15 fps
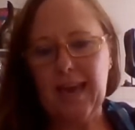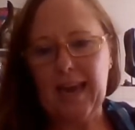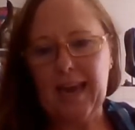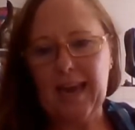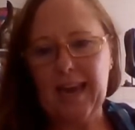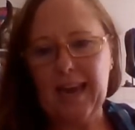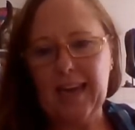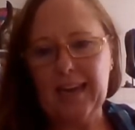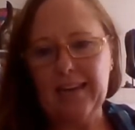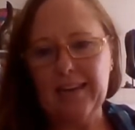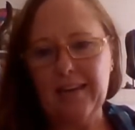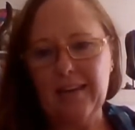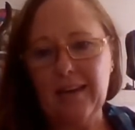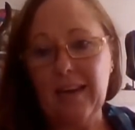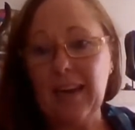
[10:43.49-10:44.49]

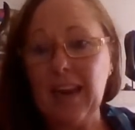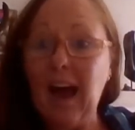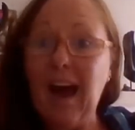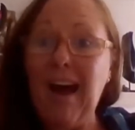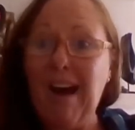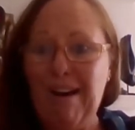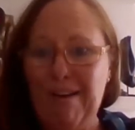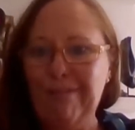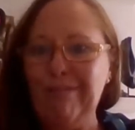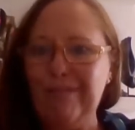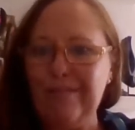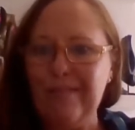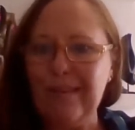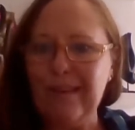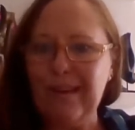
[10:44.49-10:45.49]
and
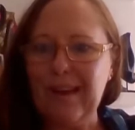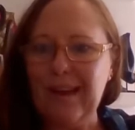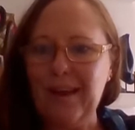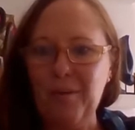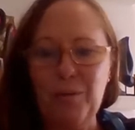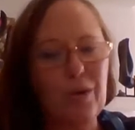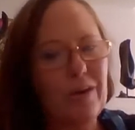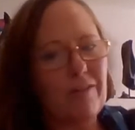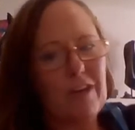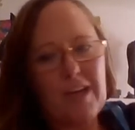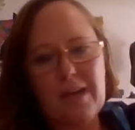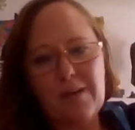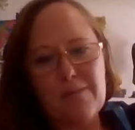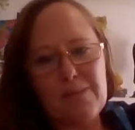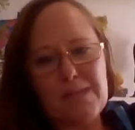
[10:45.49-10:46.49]
laugh at whatever
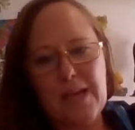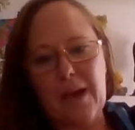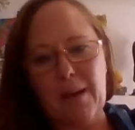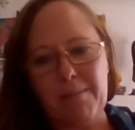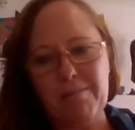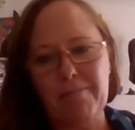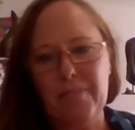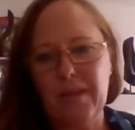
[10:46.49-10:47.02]
comes up,